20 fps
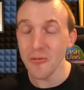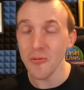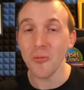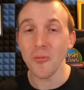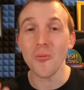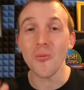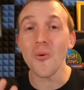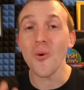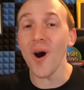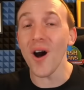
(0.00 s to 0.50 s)

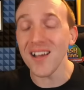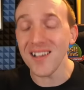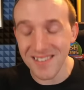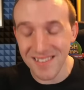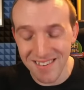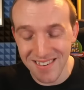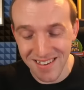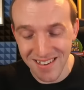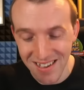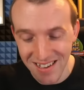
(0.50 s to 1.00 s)

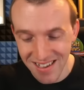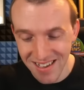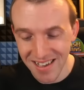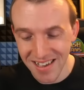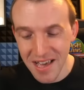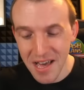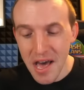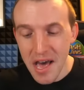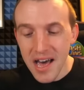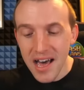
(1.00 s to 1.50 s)
What?
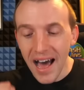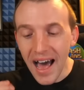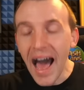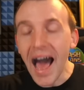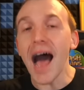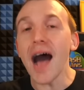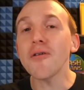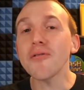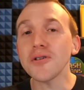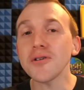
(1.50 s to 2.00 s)

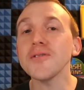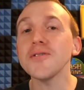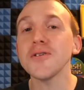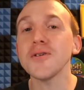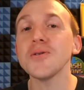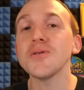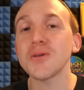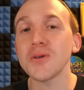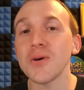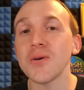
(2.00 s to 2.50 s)
How do you
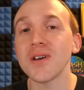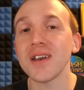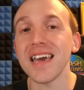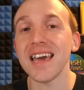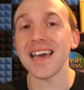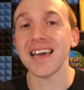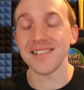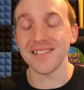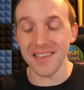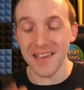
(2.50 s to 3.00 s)

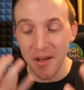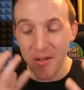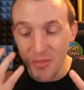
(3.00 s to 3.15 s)
donate